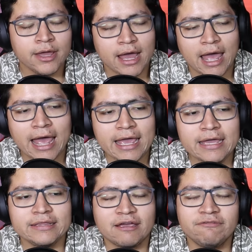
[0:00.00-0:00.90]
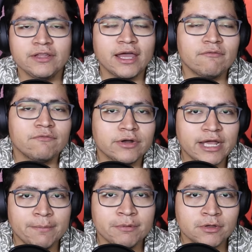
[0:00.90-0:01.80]
I definitely am very
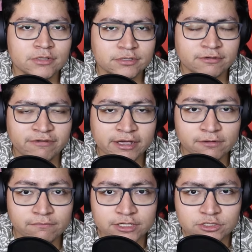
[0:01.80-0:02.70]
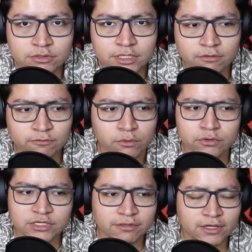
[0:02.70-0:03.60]
happy because of the final victory. Of course,
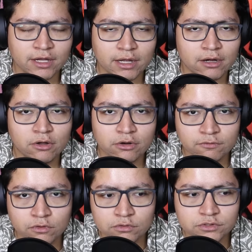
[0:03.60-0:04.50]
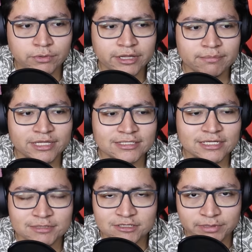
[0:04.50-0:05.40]
I think a lot of goals, the way that this team
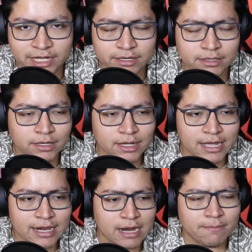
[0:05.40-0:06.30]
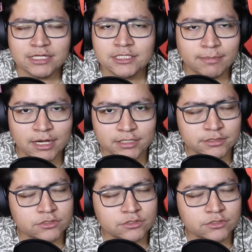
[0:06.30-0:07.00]
is playing. Lamine Yamal is so